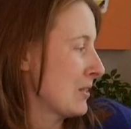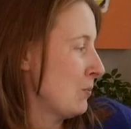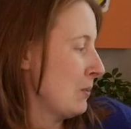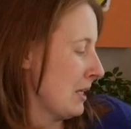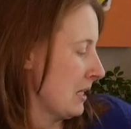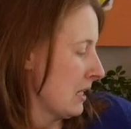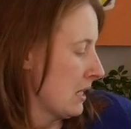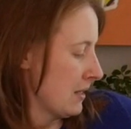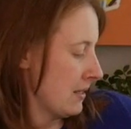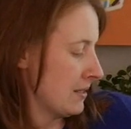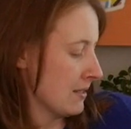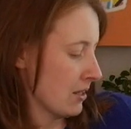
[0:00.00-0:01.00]
to me.
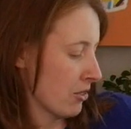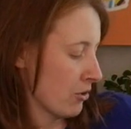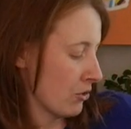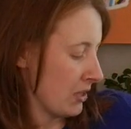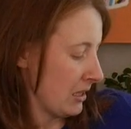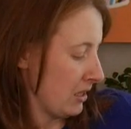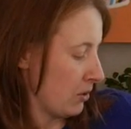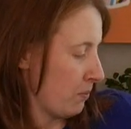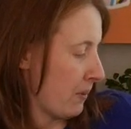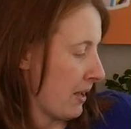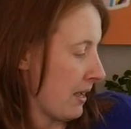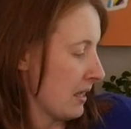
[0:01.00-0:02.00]
This is a 30-liter
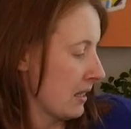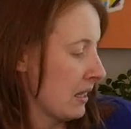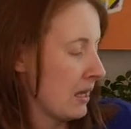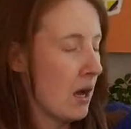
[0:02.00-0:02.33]
bag.